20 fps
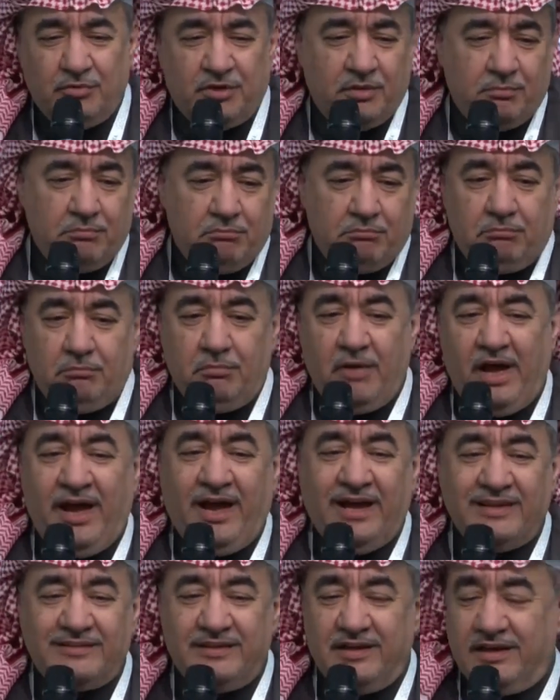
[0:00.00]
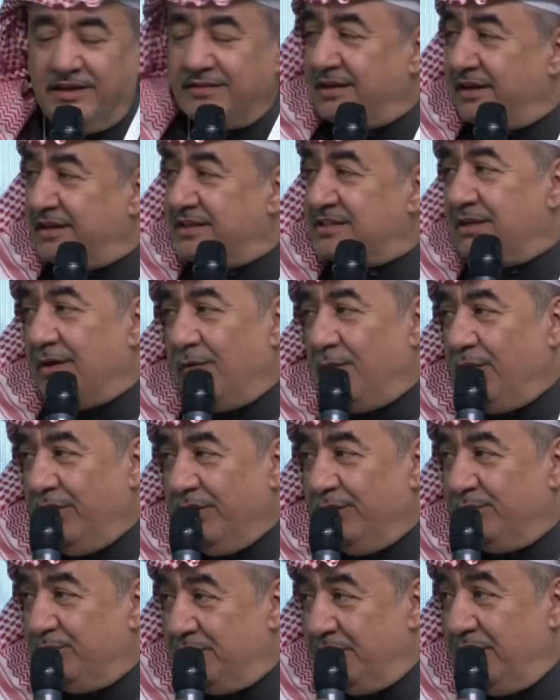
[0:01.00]
We are going far
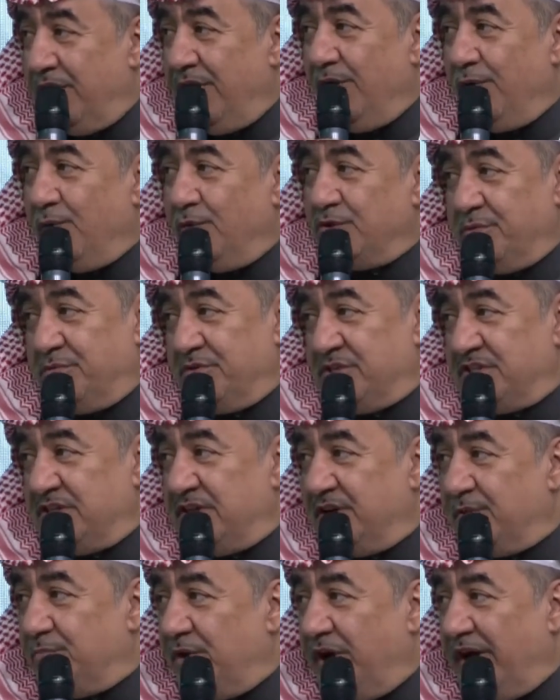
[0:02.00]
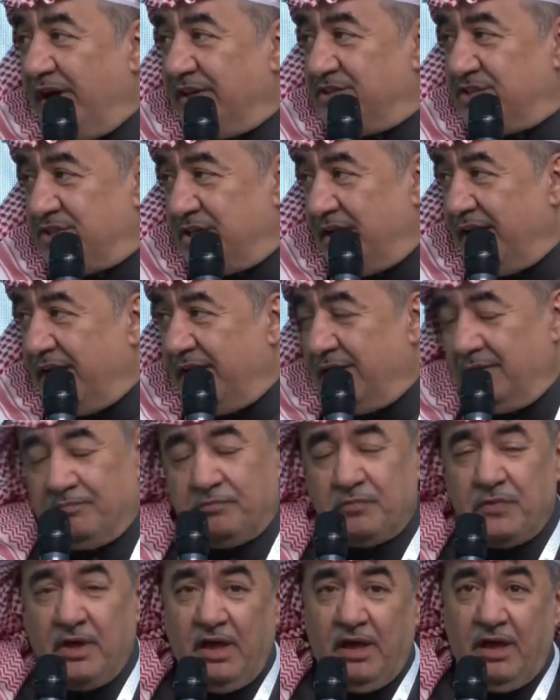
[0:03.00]
and so many directions,
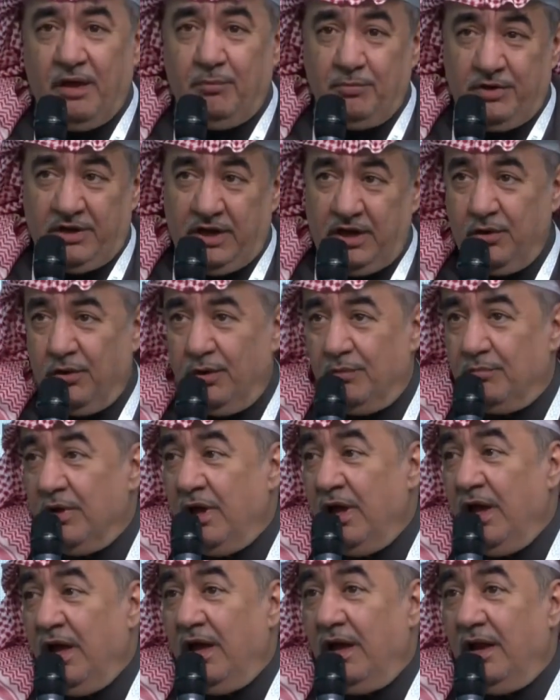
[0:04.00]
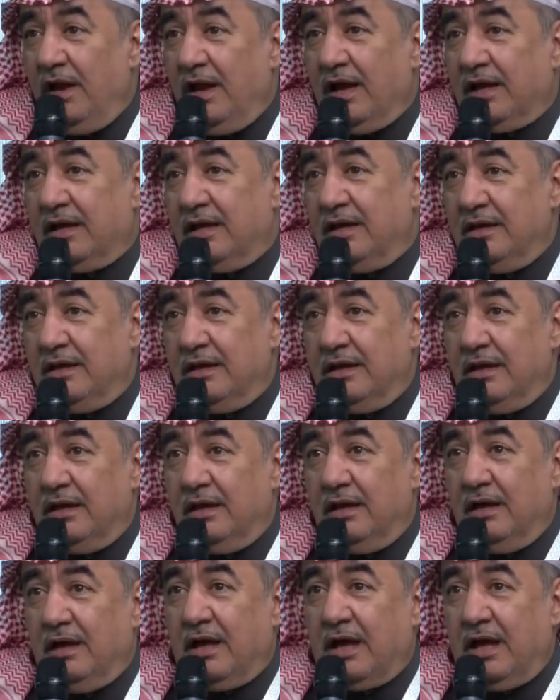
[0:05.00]
and no one will understand what will
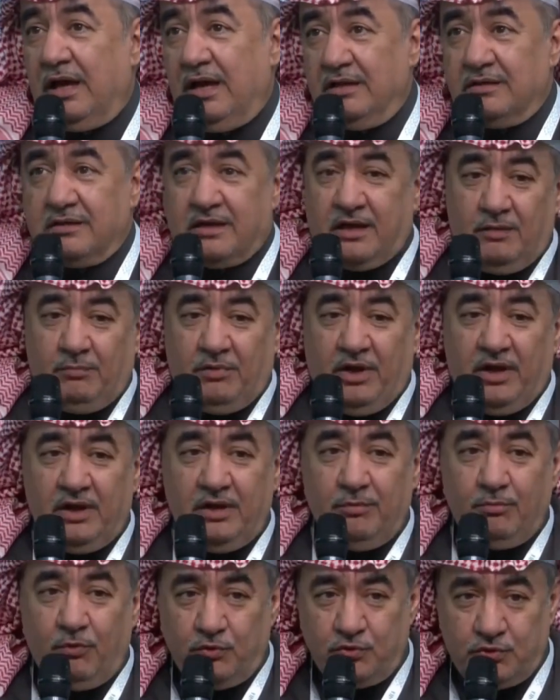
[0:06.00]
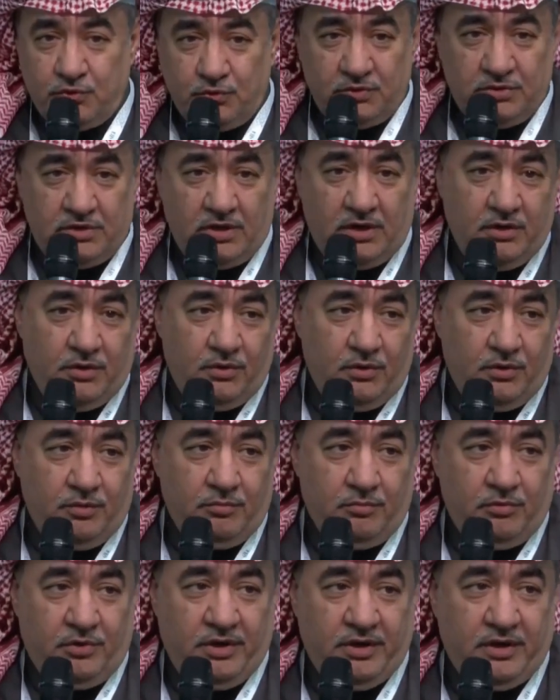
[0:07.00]
happen a year from now.
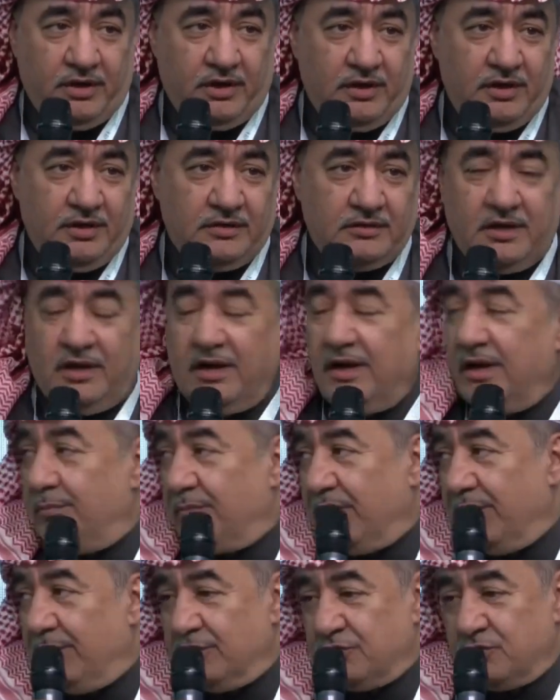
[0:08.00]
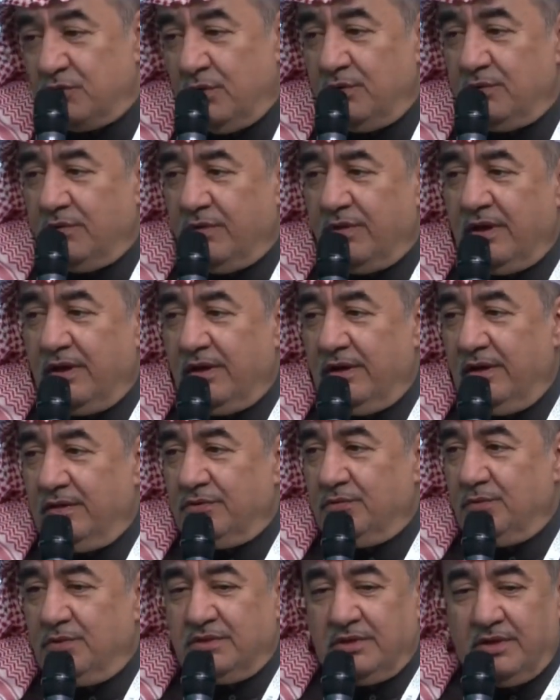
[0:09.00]
And let's talk about what's
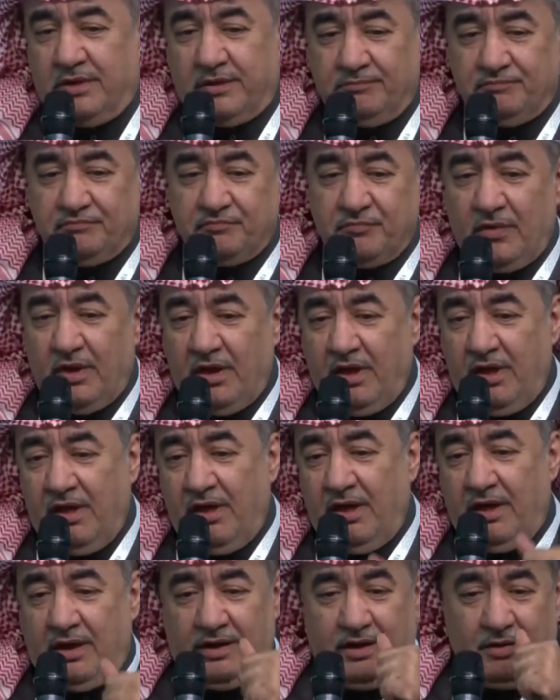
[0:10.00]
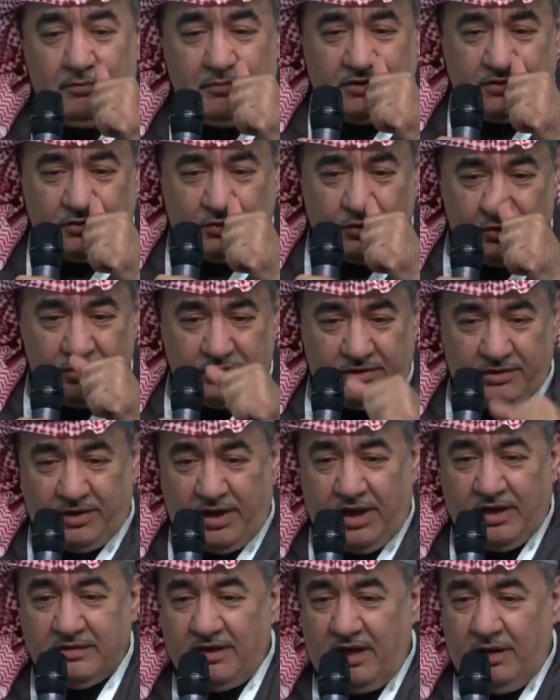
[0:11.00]
existing here. And we mentioned Twitter
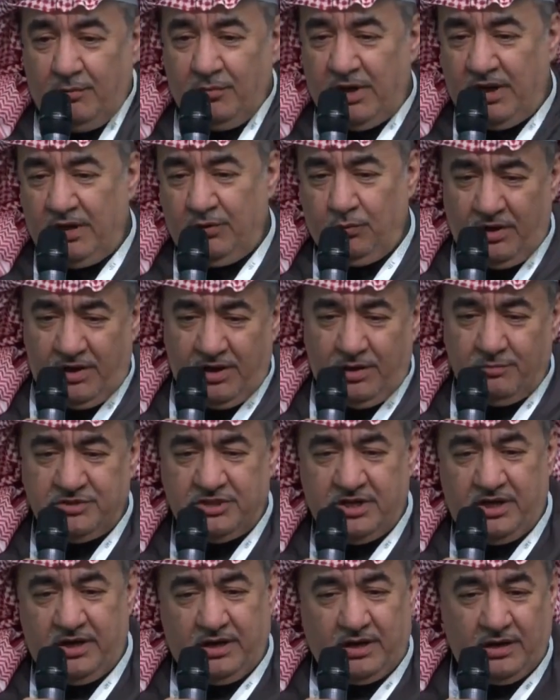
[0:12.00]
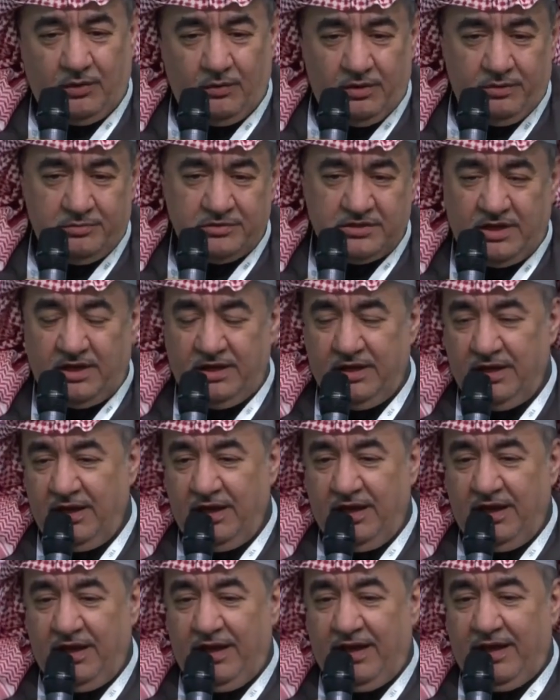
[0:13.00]
before. If you are an
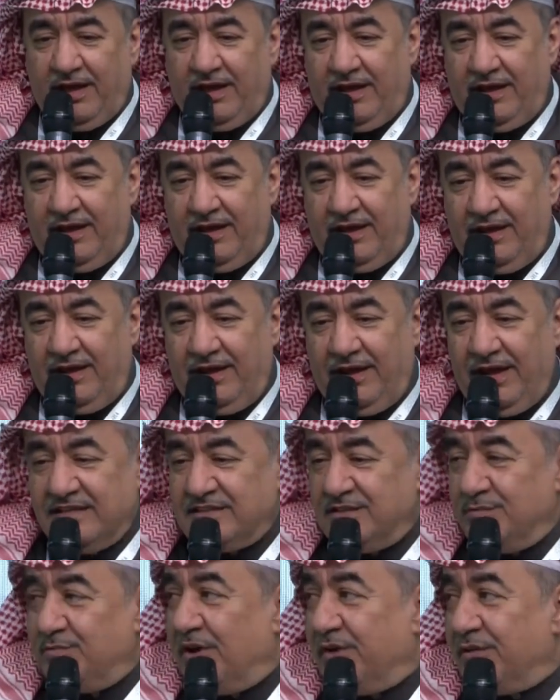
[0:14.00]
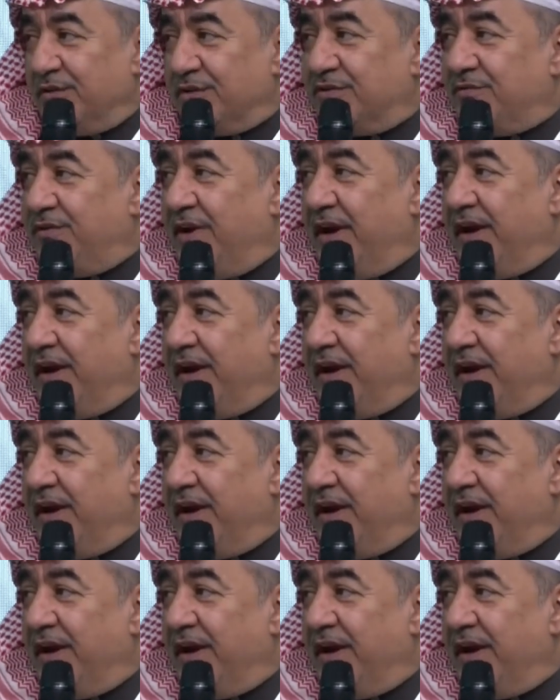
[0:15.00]
entrepreneur or